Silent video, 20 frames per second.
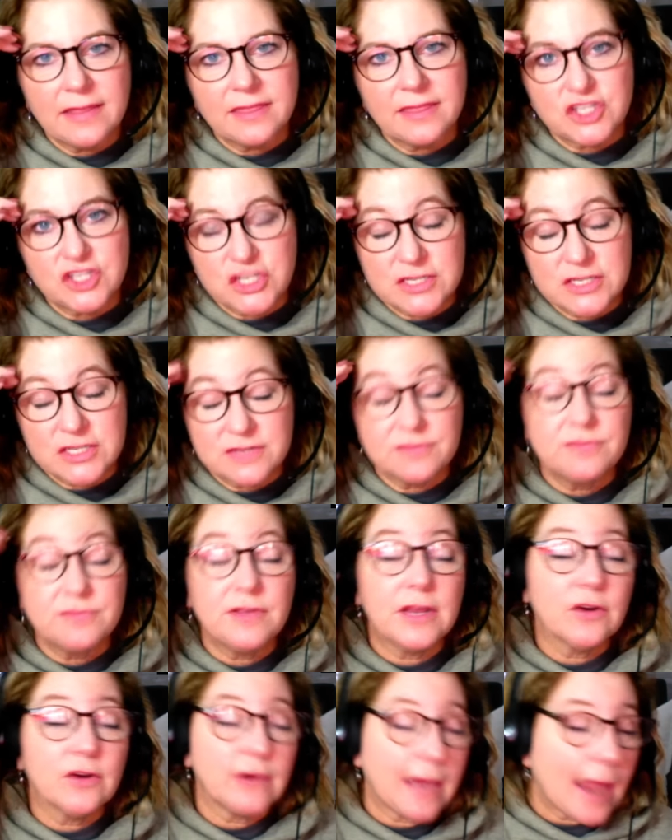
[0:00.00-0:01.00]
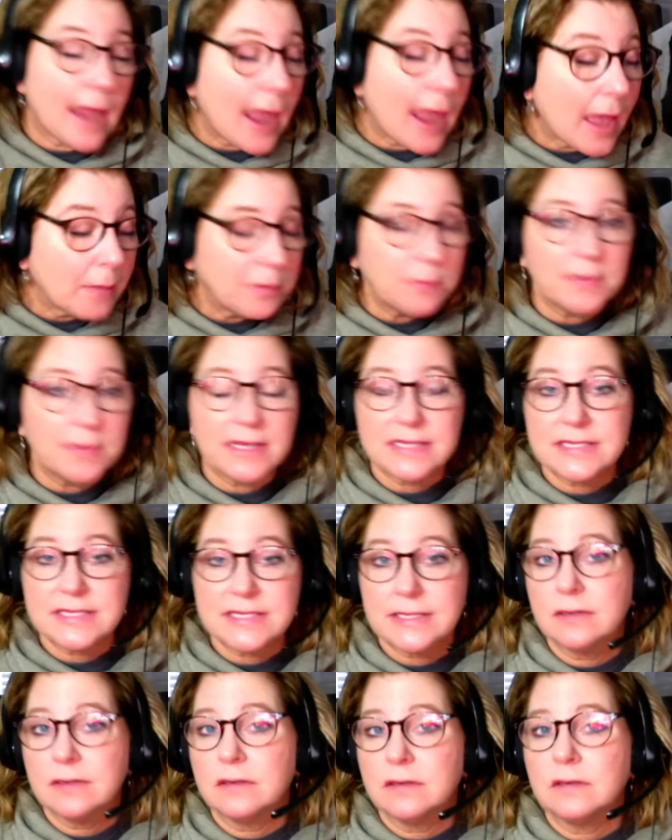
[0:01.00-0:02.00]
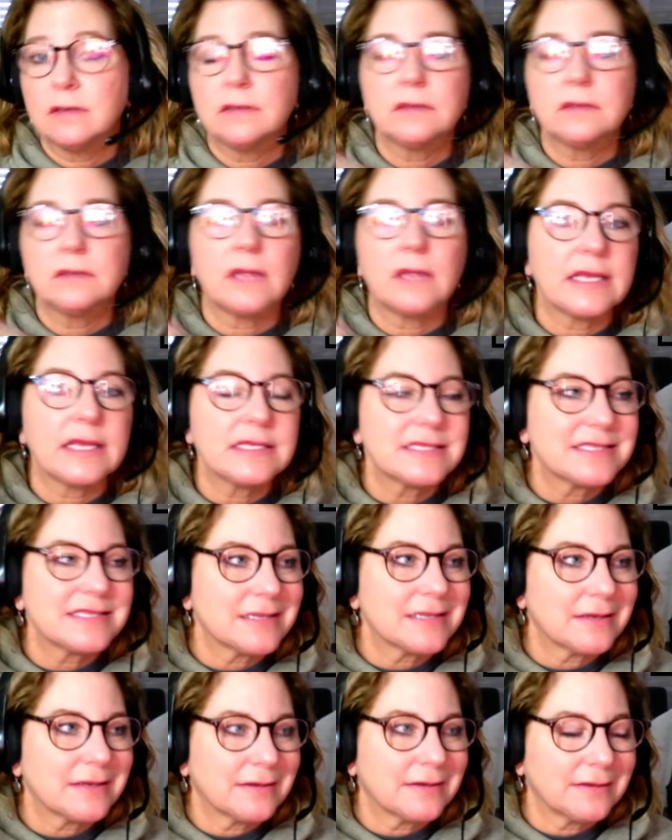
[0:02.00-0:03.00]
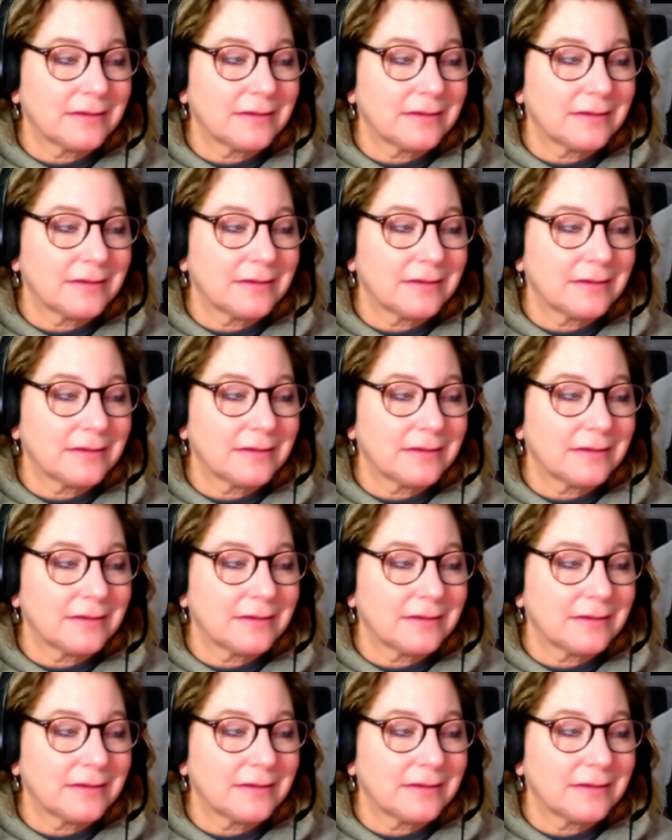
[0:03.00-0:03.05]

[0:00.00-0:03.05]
that she's very happy being single, likes to